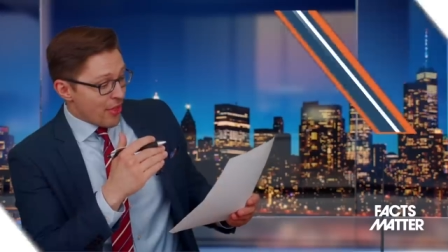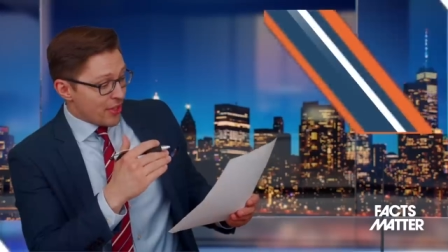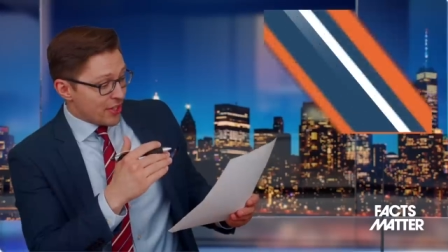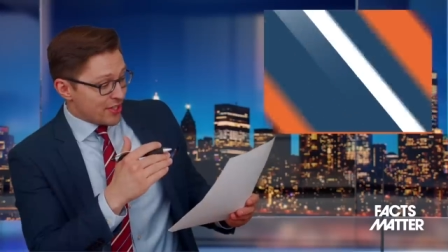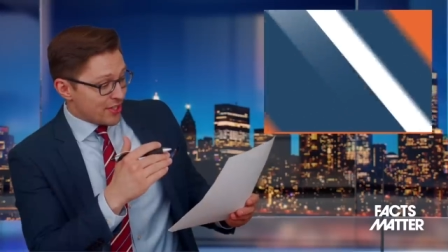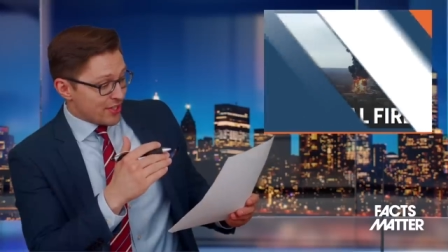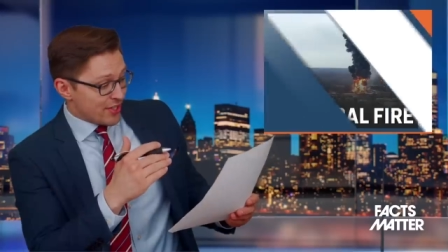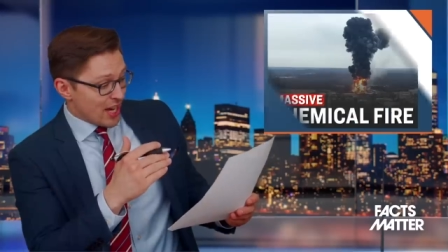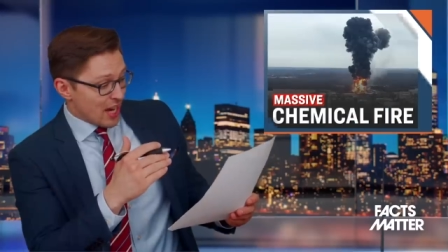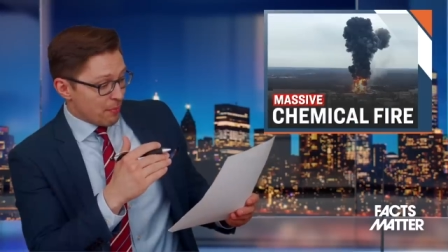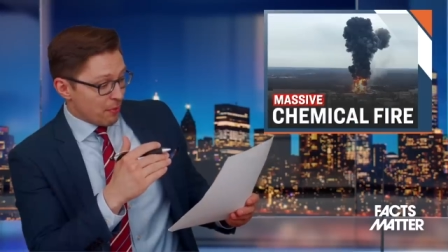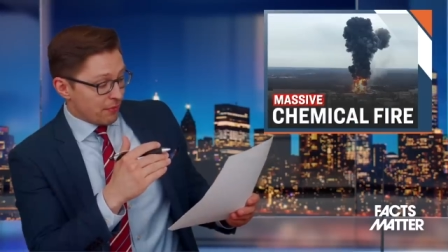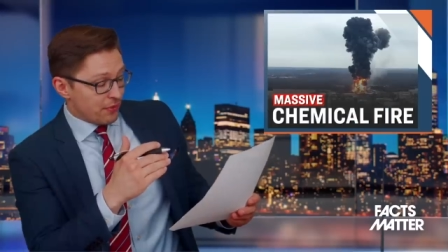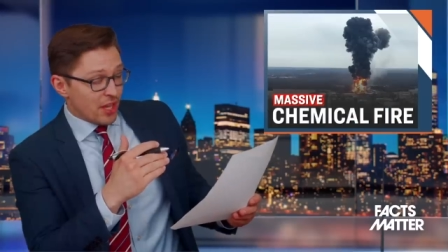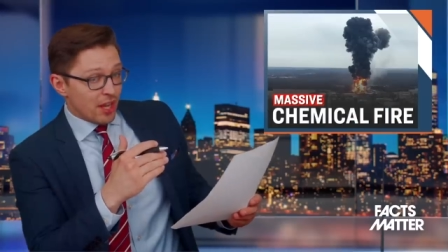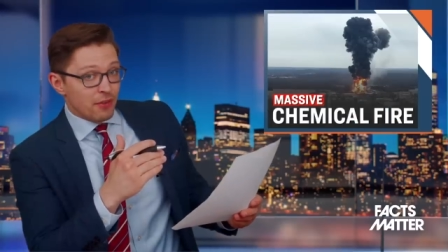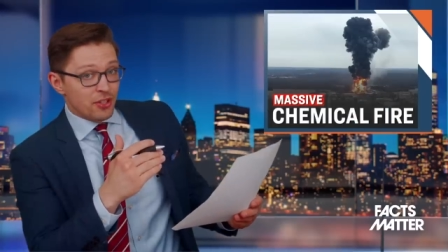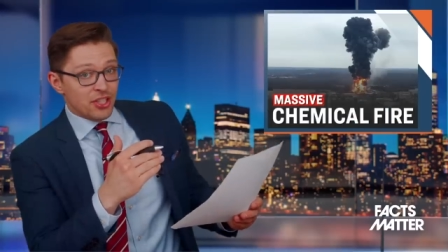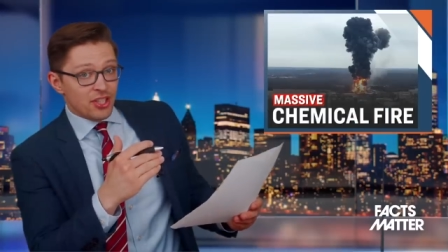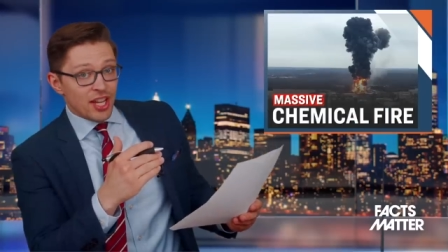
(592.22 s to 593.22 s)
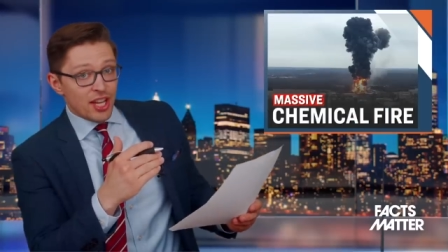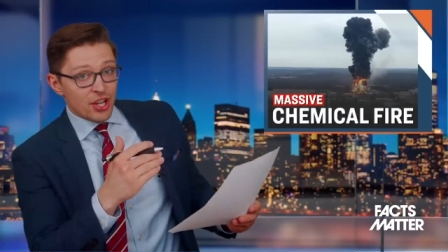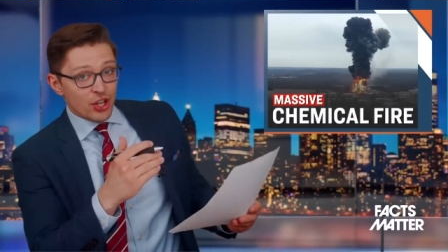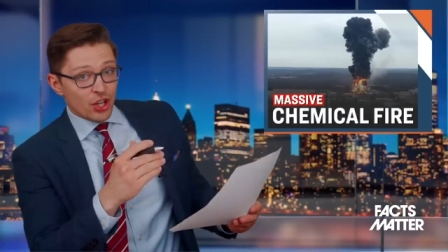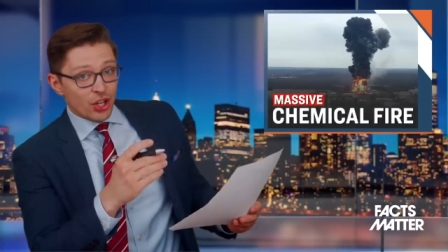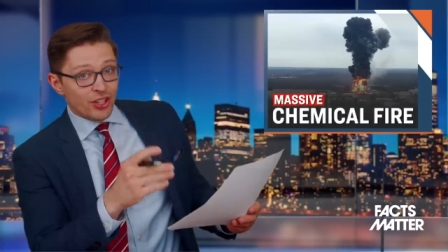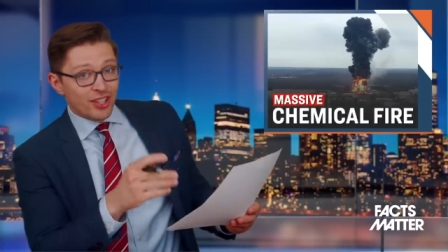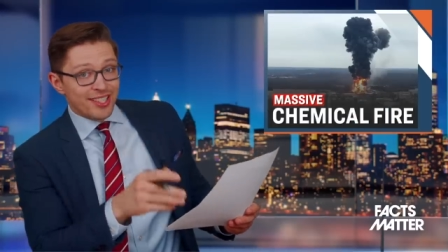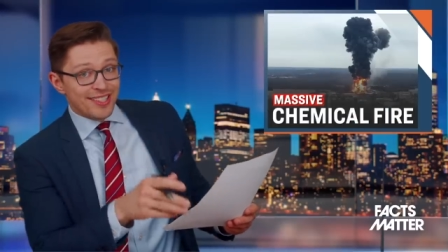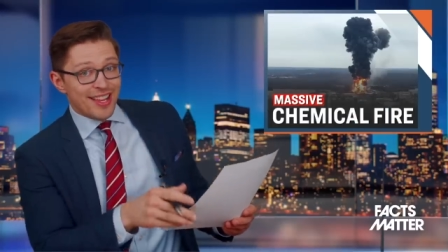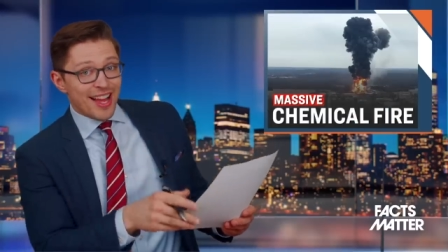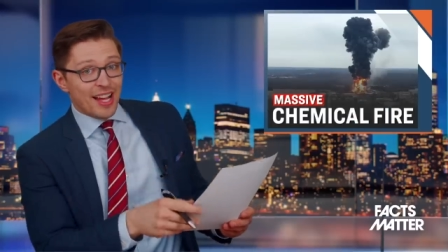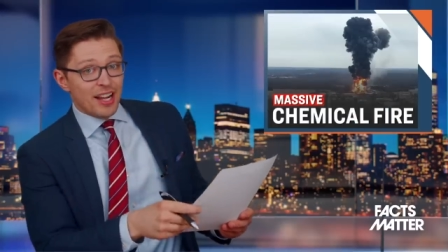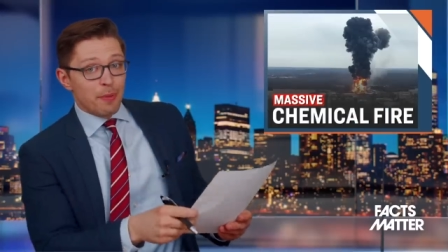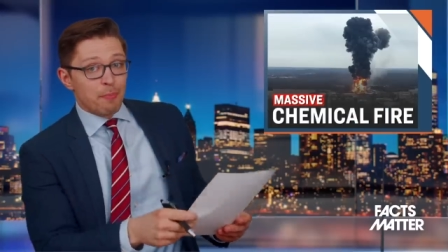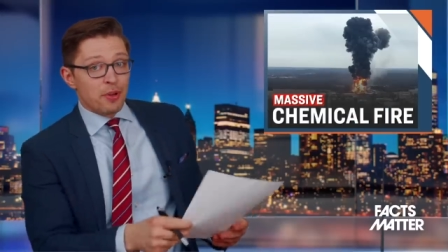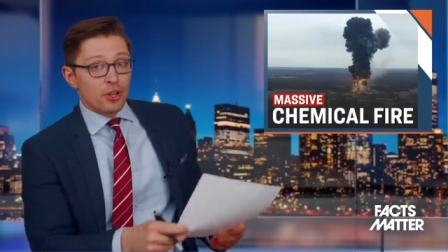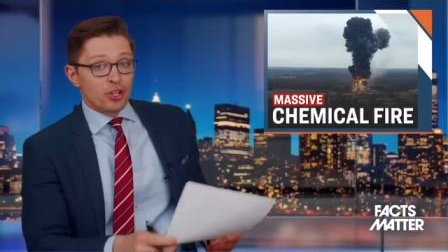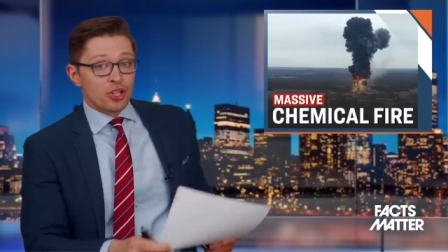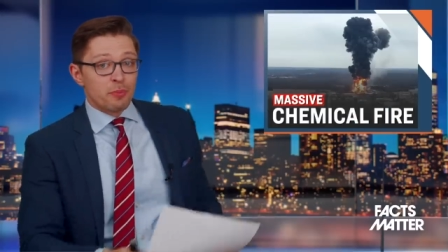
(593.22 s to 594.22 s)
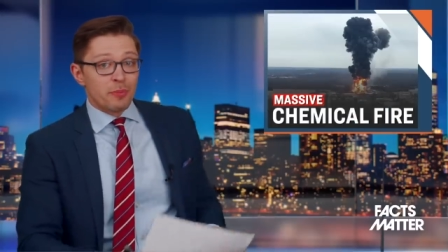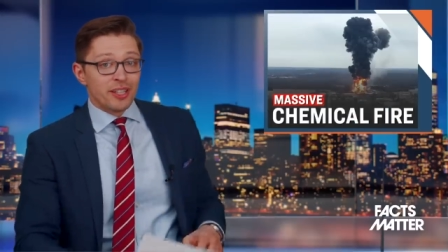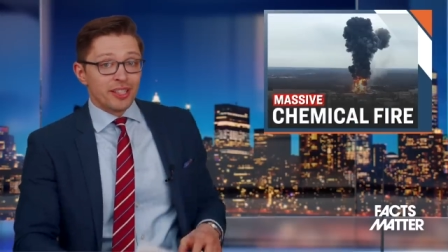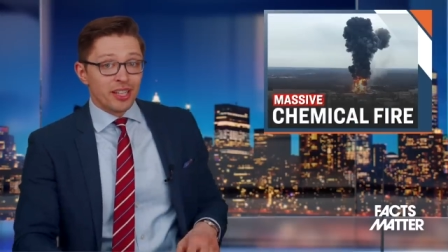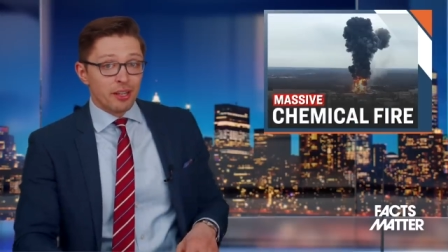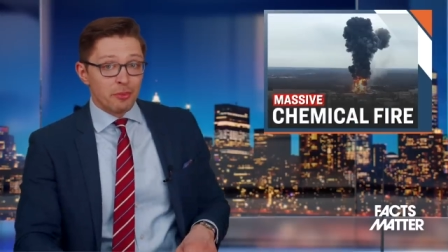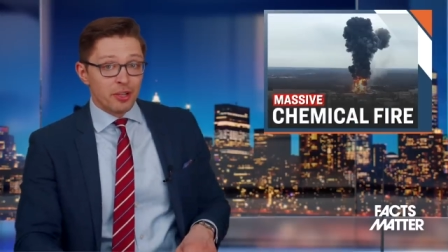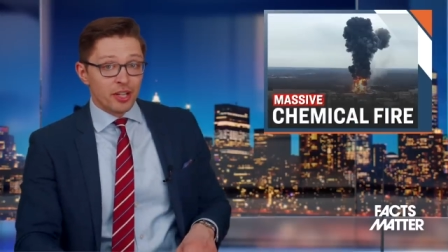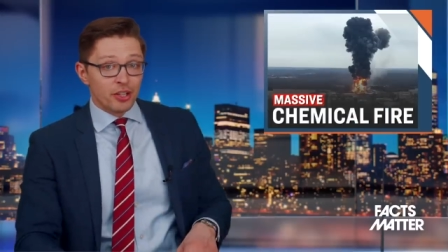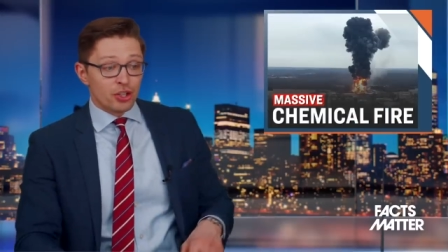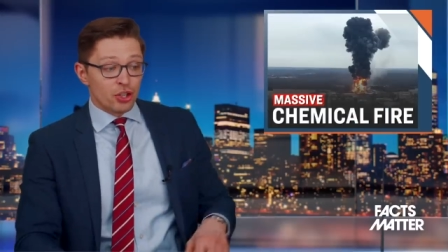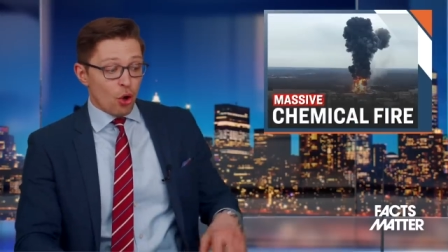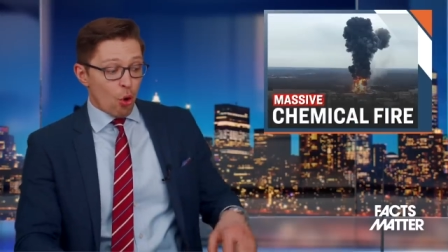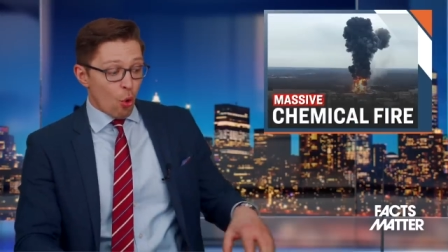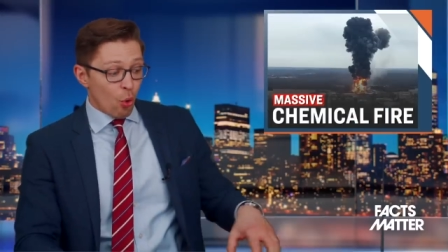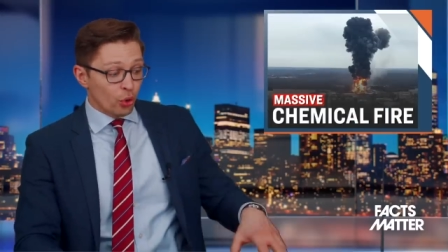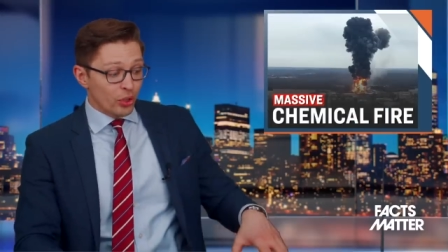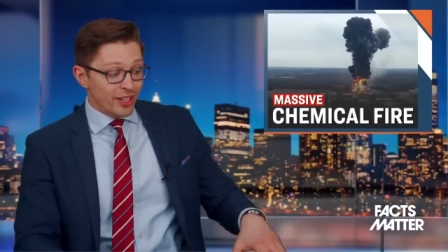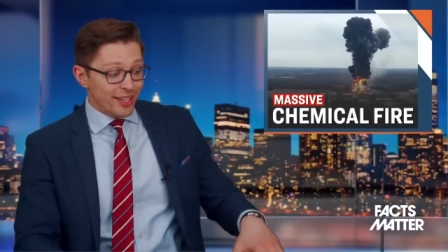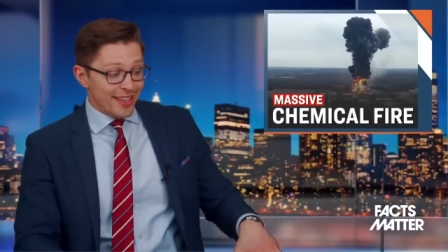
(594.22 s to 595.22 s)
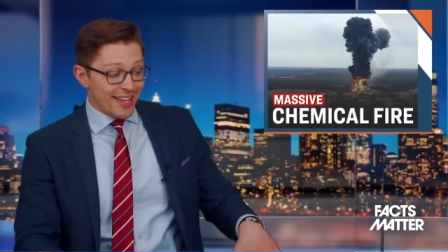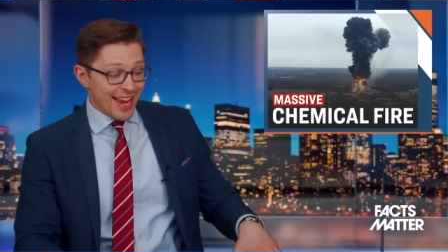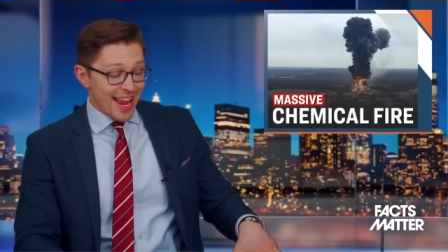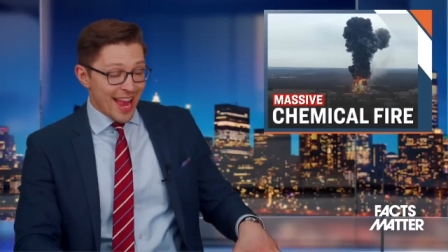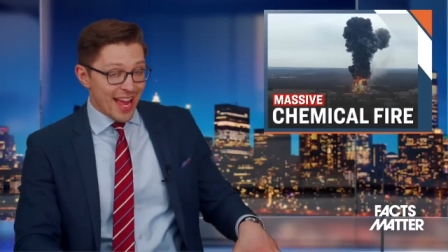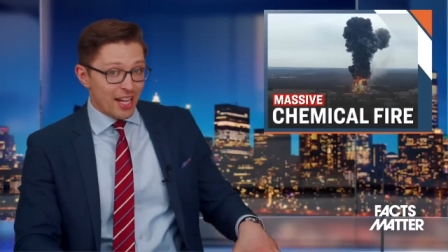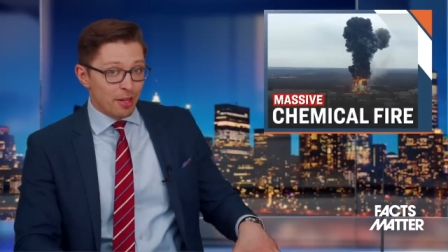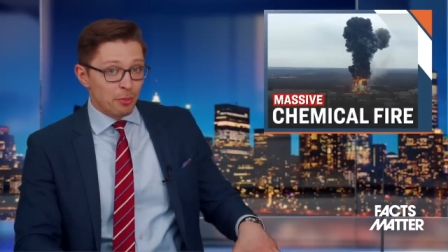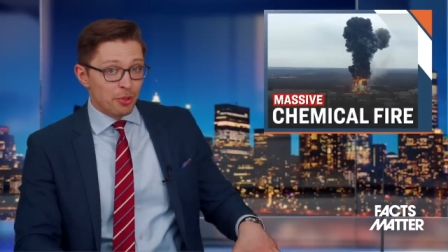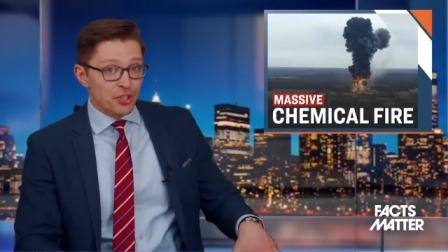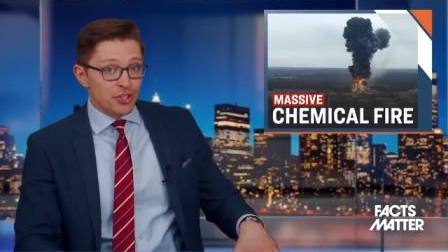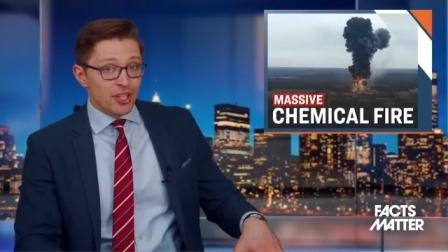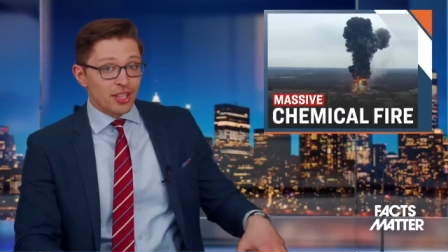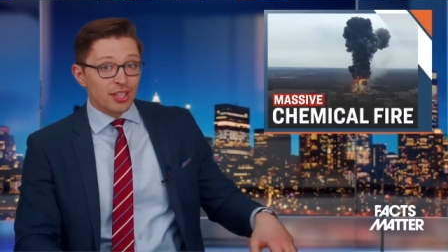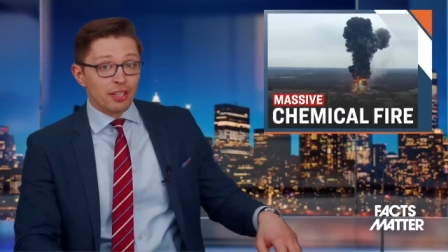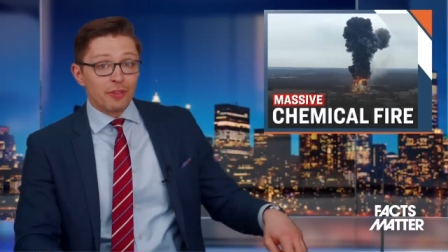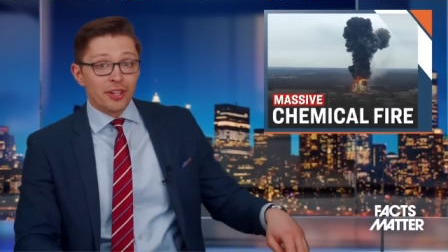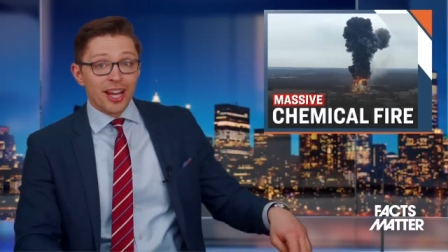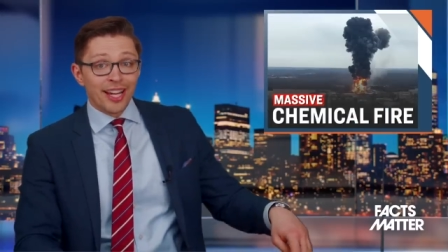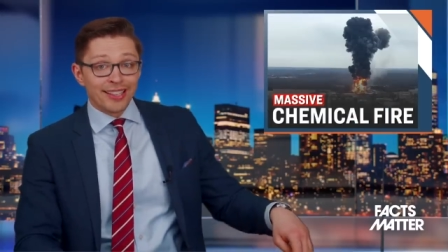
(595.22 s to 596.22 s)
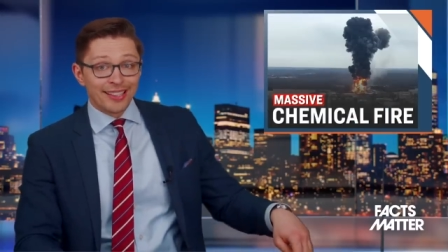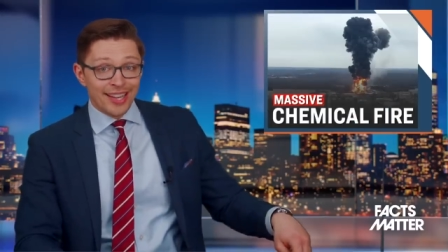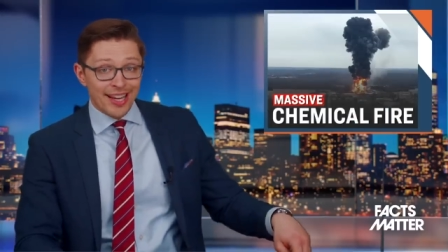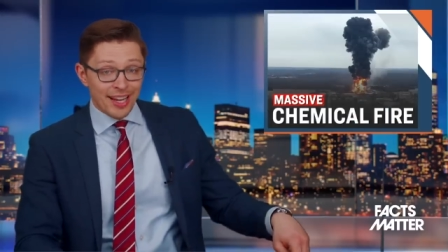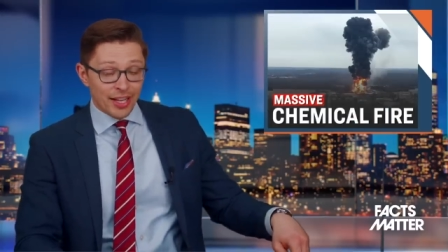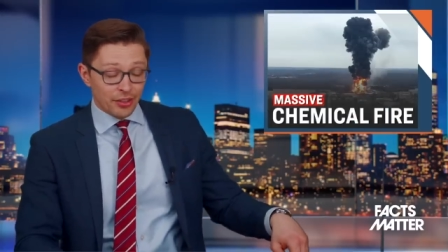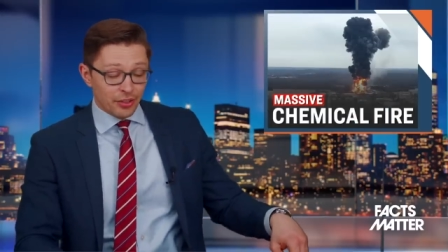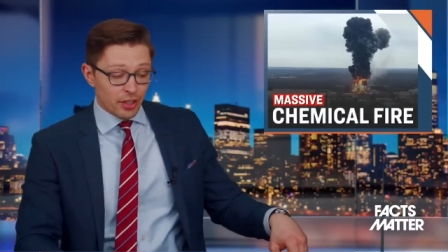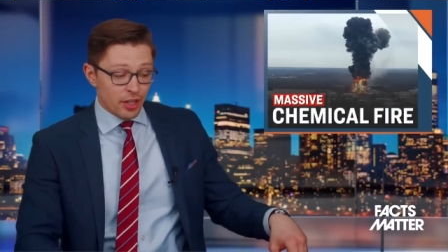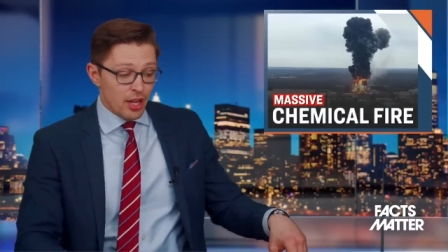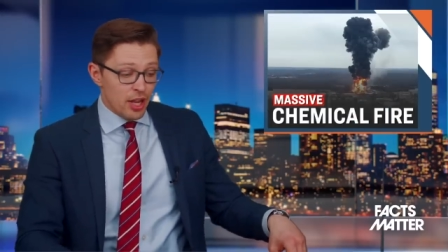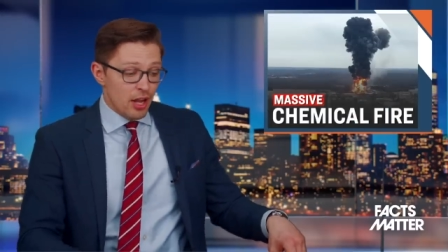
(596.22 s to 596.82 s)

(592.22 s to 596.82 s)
this type of devastation does not appear to be limited to only the animals living on land.